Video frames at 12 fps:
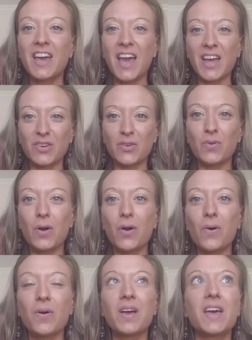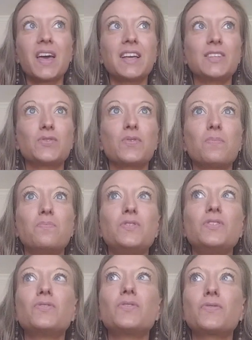and grow into a
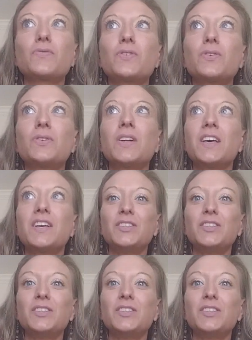beautiful